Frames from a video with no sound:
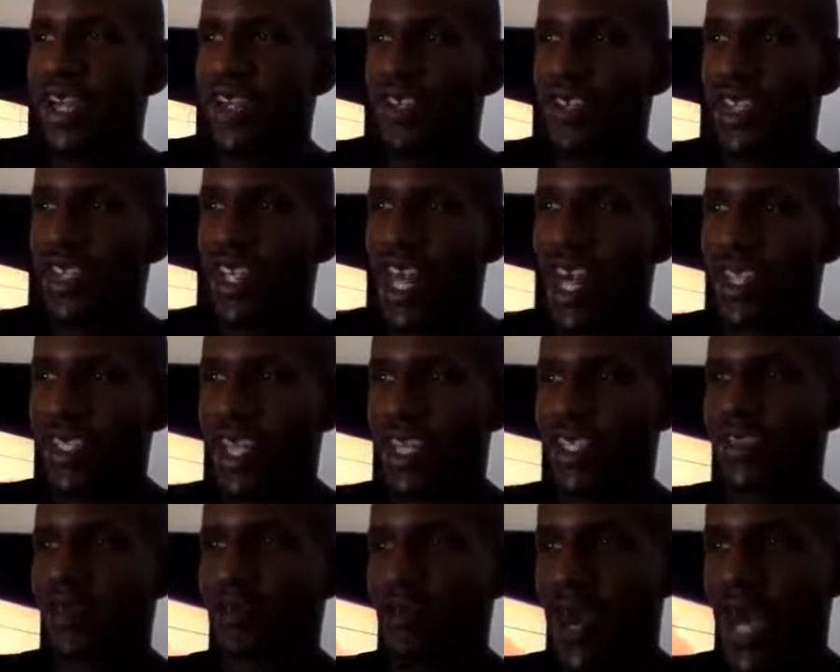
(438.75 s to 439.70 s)
Then he has
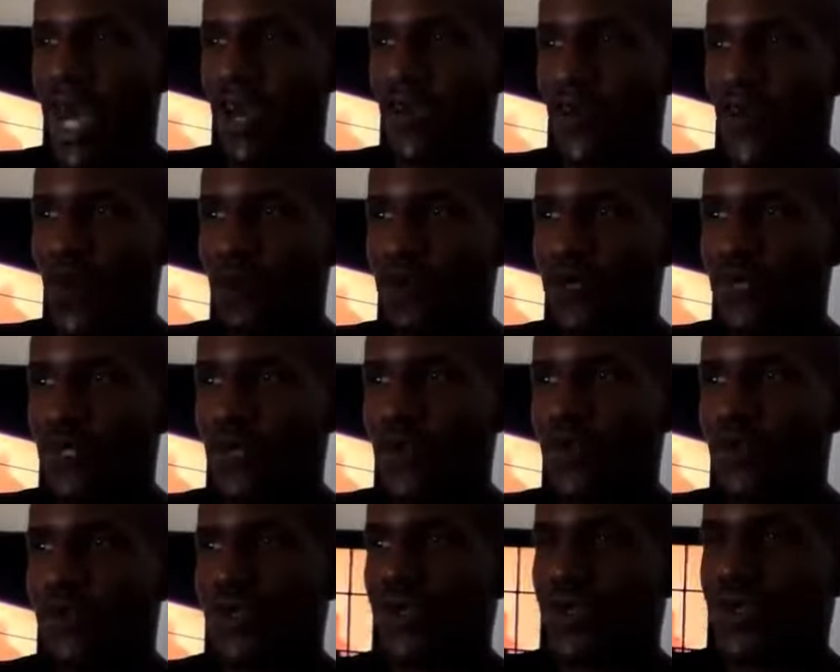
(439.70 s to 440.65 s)
like the bat ropes
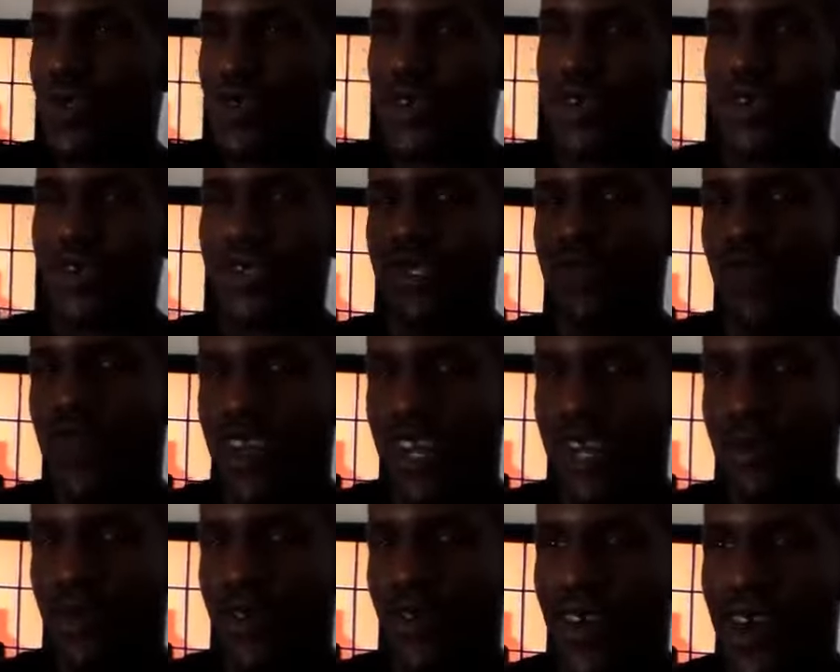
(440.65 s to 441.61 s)
too, still, where he can
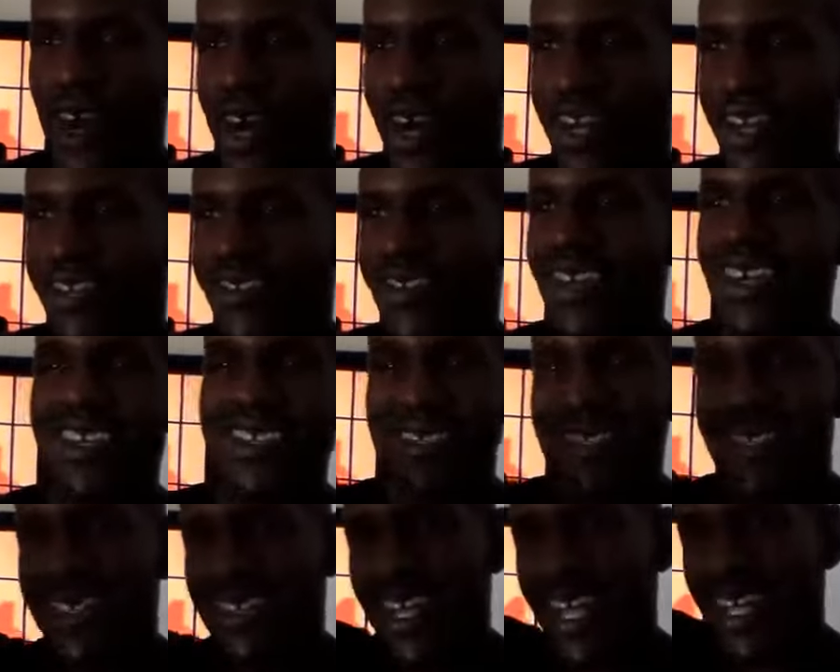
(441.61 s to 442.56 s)
swing them around, you know, and he
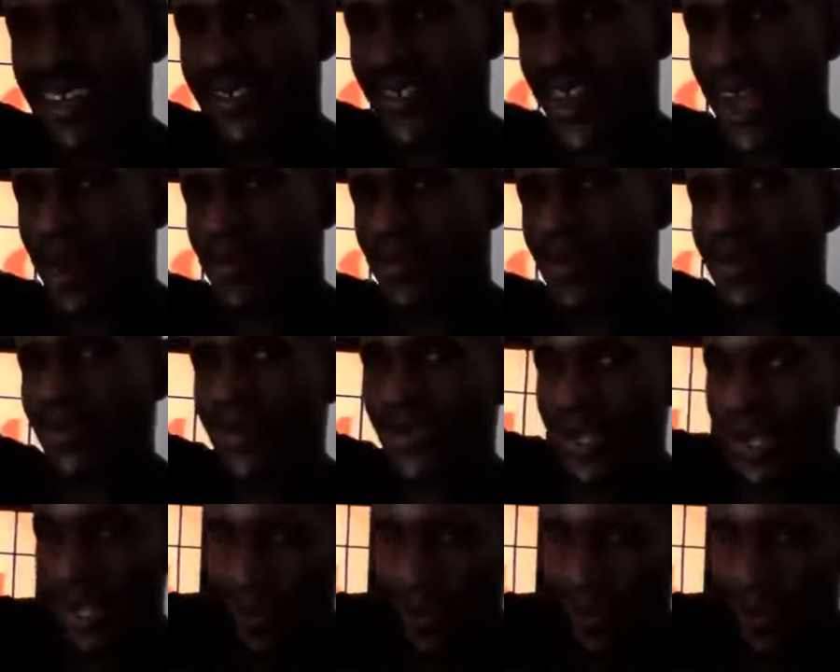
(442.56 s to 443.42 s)
still like grapples